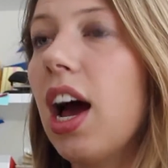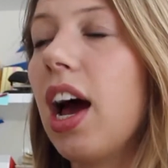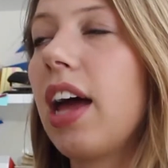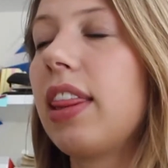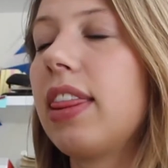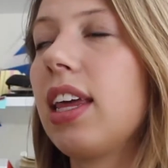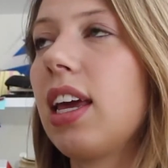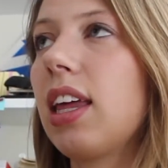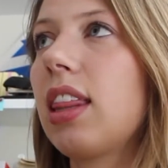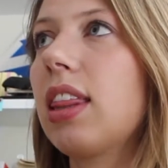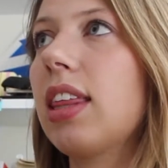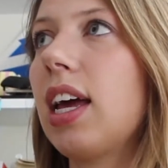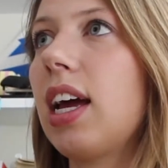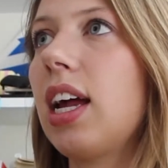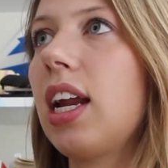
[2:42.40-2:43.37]
I think
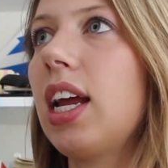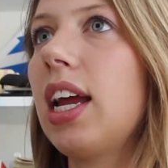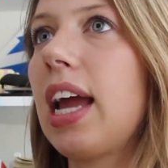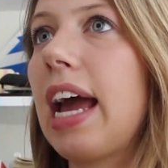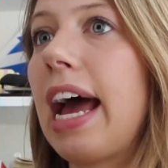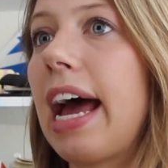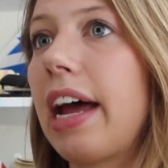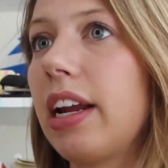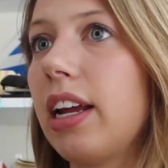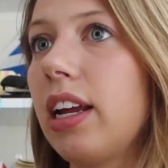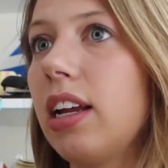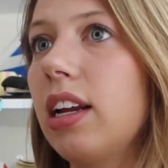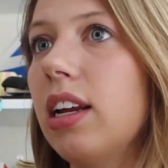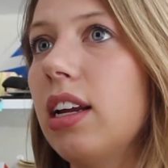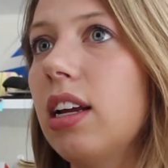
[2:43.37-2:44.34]
that it
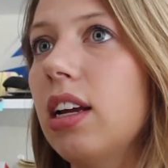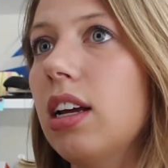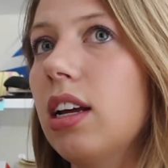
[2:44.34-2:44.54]
added